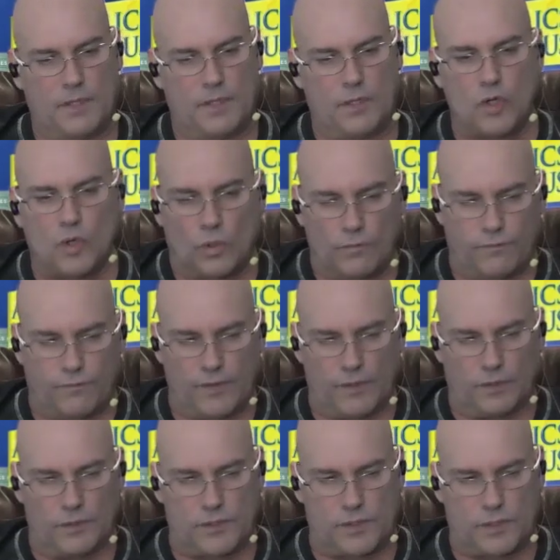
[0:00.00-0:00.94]
Your
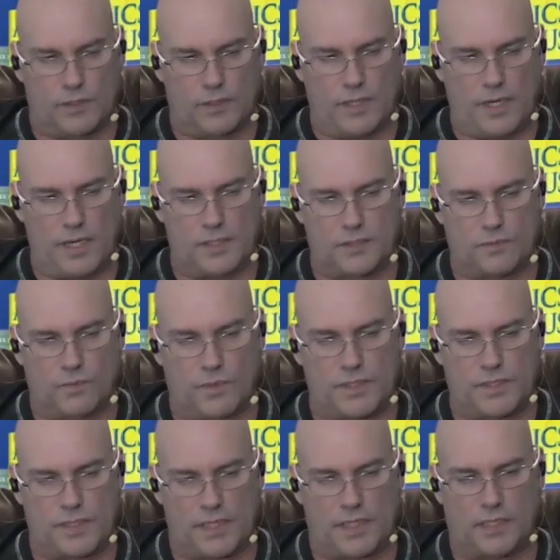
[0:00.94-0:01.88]
filter is a
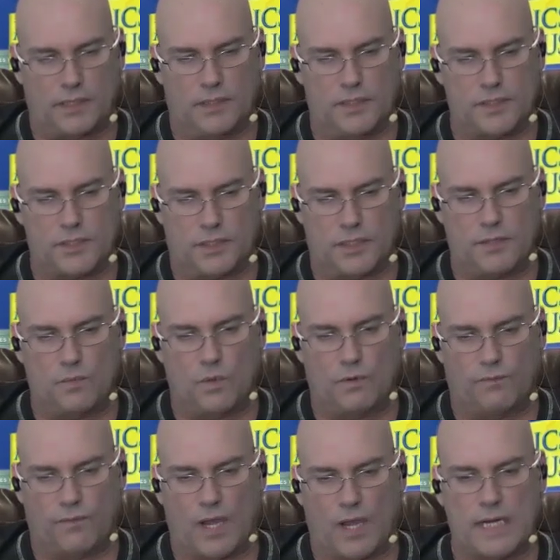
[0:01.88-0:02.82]
ridiculously
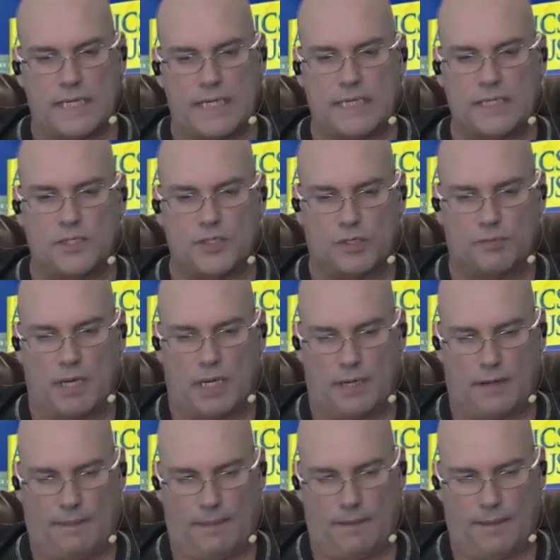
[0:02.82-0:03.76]
refined
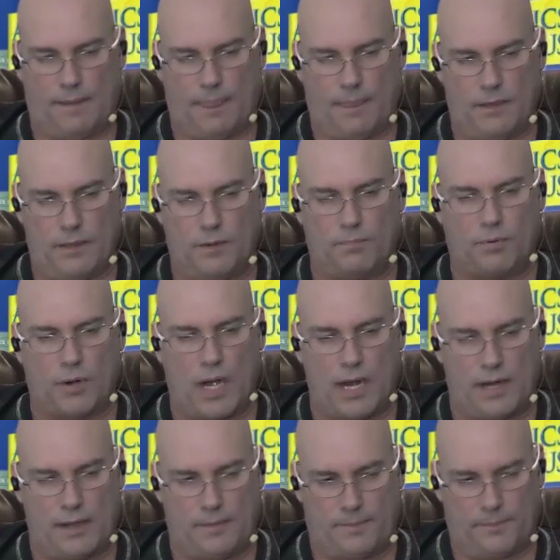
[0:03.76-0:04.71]
instrument, your
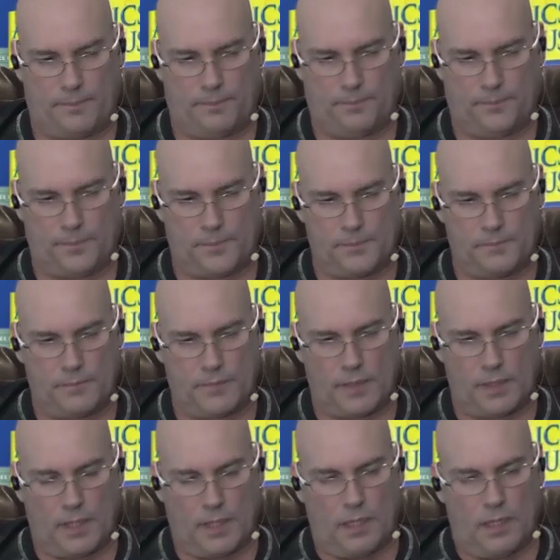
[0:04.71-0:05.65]
brain.
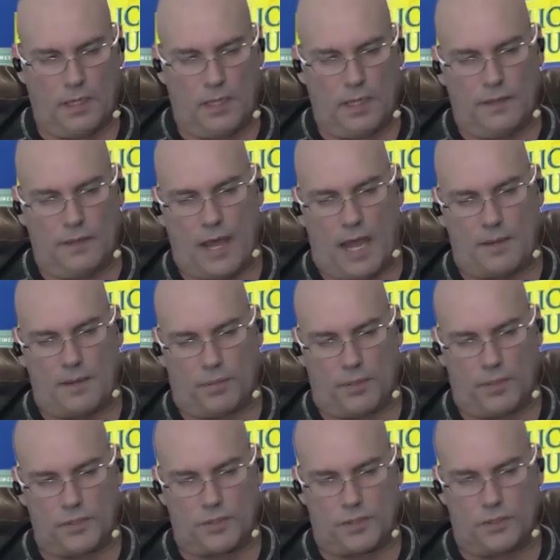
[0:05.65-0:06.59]
That
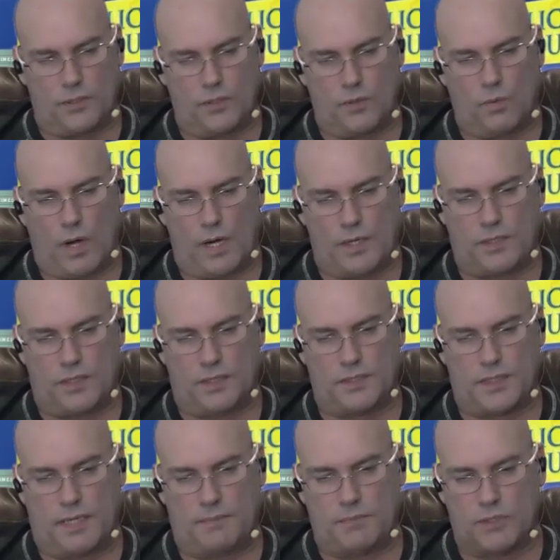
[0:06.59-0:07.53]
person who went to the
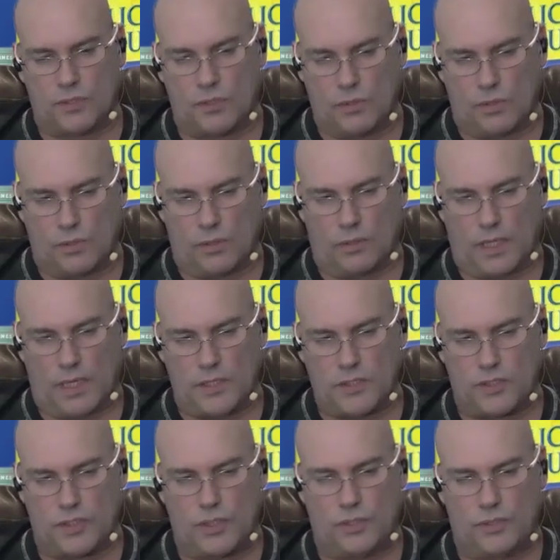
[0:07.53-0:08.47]
same school
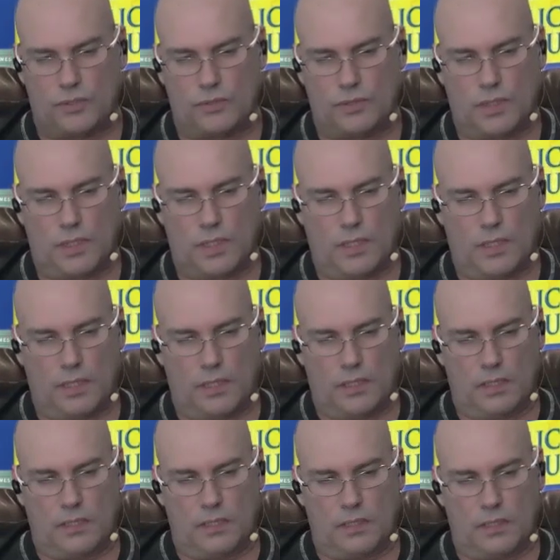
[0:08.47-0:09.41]
as you
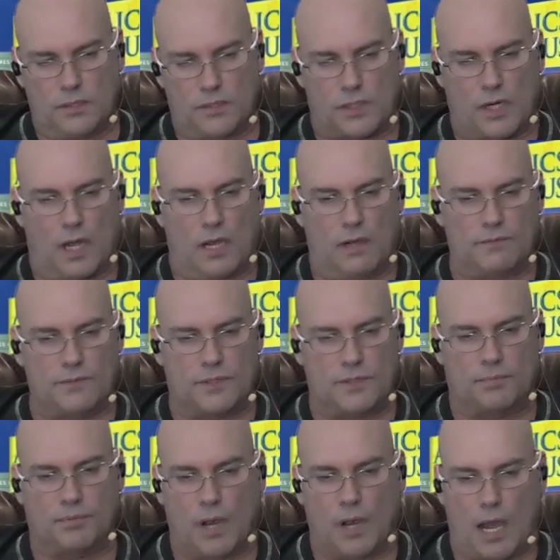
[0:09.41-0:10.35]
solves
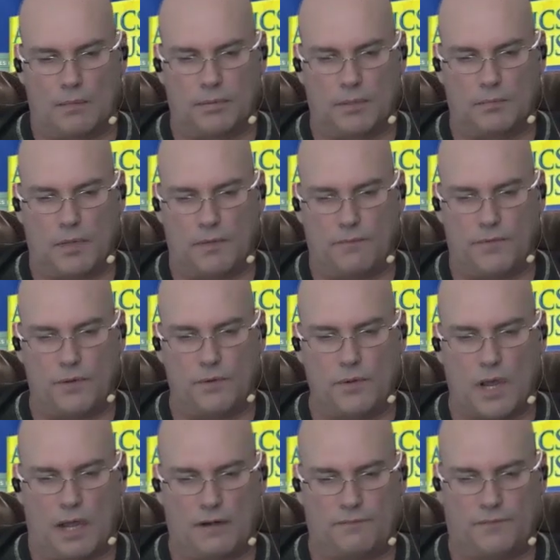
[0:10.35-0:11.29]
the problem of you
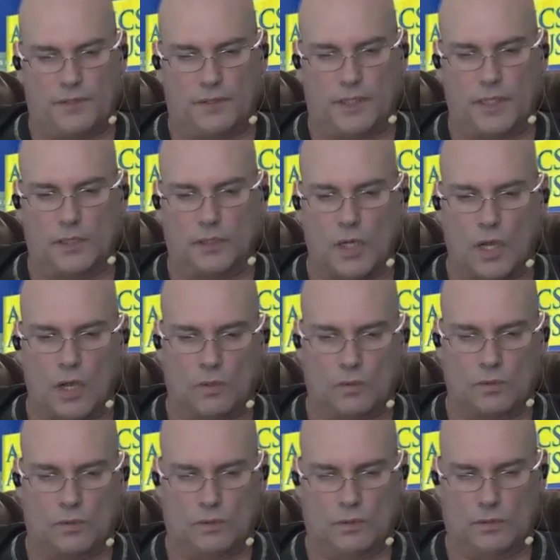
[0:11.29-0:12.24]
not feeling
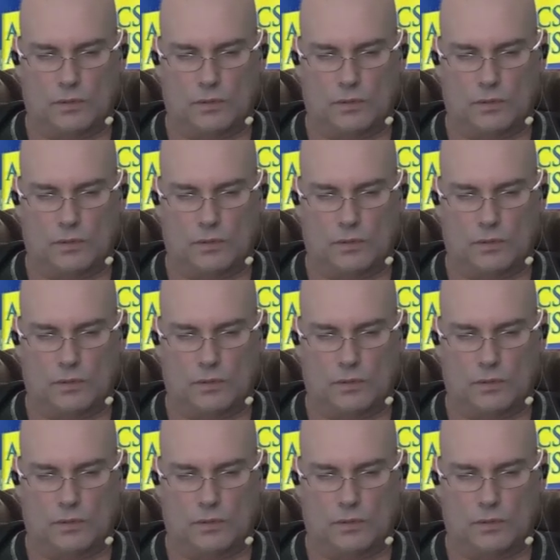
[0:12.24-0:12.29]
alone.